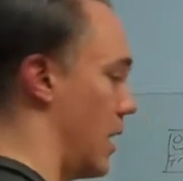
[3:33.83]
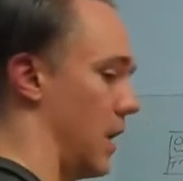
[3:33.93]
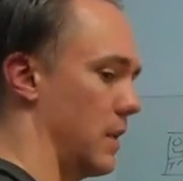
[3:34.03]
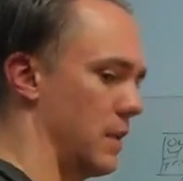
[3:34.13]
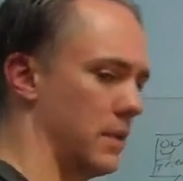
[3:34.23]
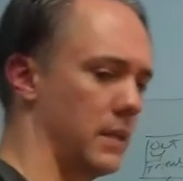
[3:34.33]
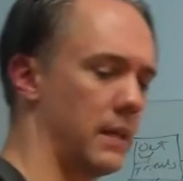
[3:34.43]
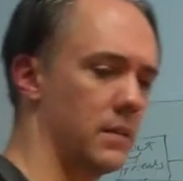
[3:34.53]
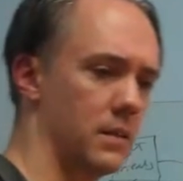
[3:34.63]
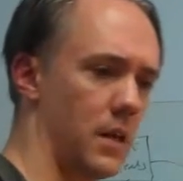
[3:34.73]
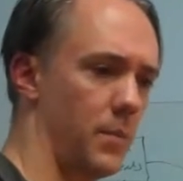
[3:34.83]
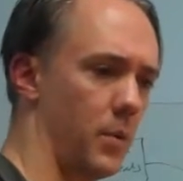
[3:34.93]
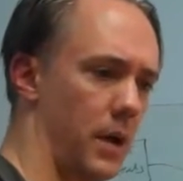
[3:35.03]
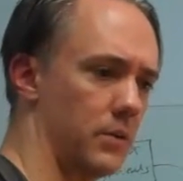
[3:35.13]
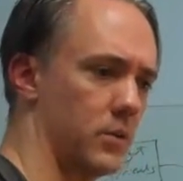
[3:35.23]
And in the next
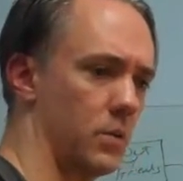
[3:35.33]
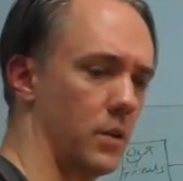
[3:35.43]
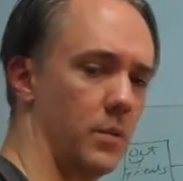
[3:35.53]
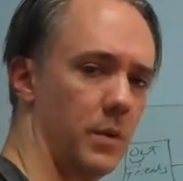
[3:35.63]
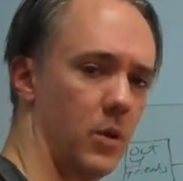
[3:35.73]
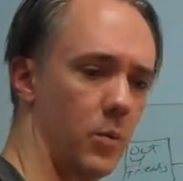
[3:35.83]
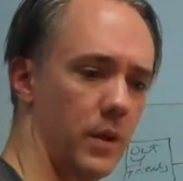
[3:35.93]
example, I'll do a little bit